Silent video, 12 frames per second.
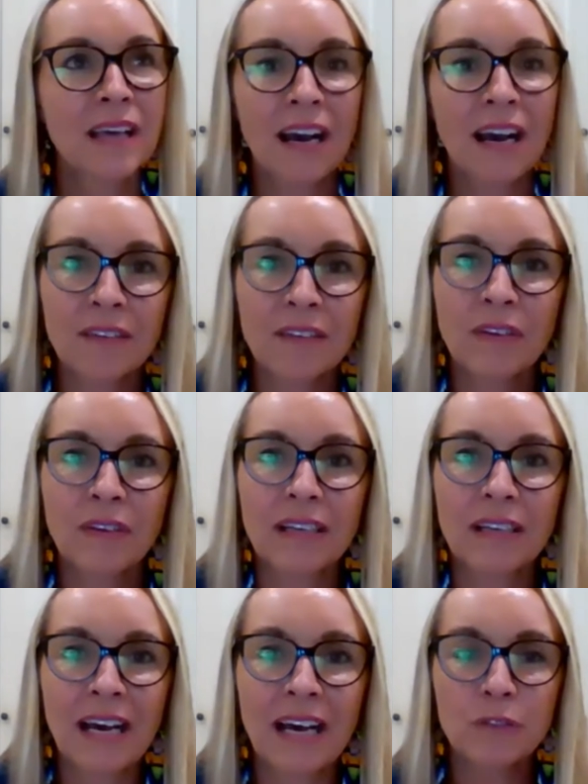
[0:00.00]

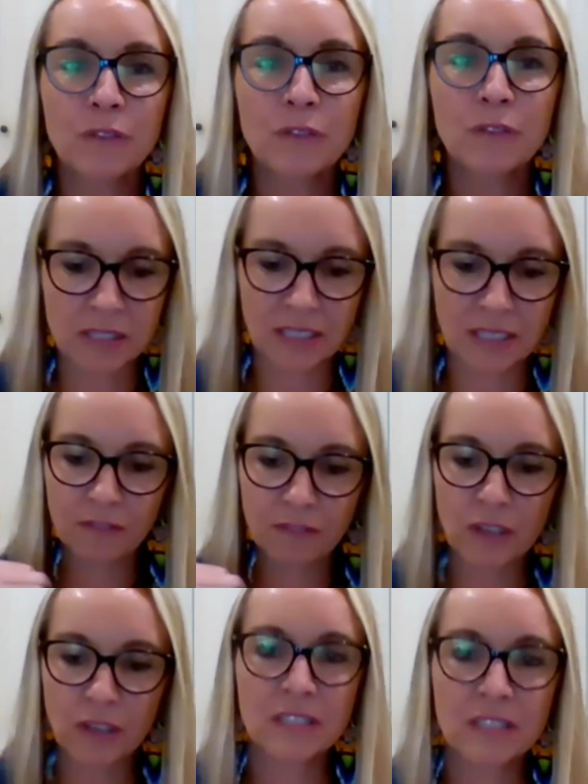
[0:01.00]
However, life is just getting
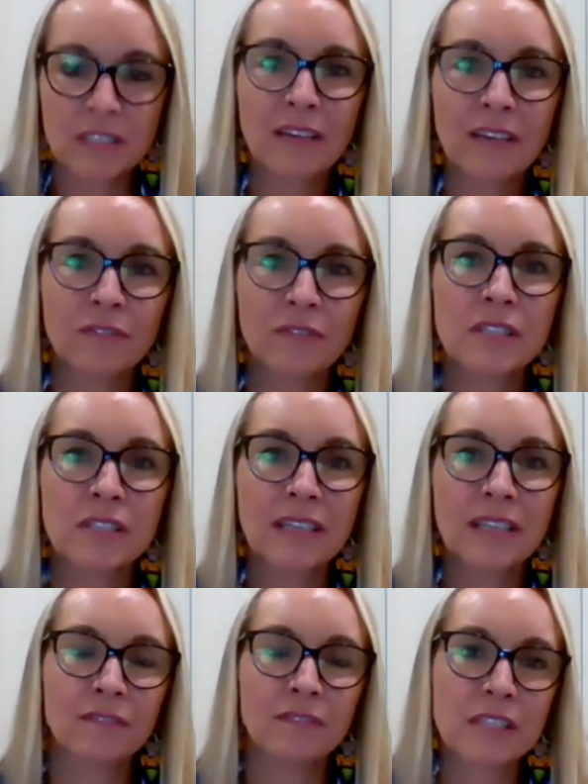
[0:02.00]
faster and
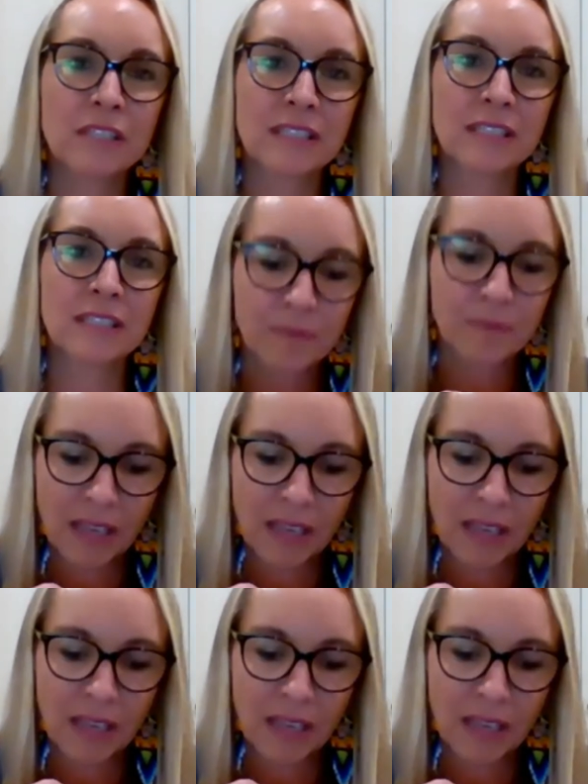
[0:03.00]
faster and faster.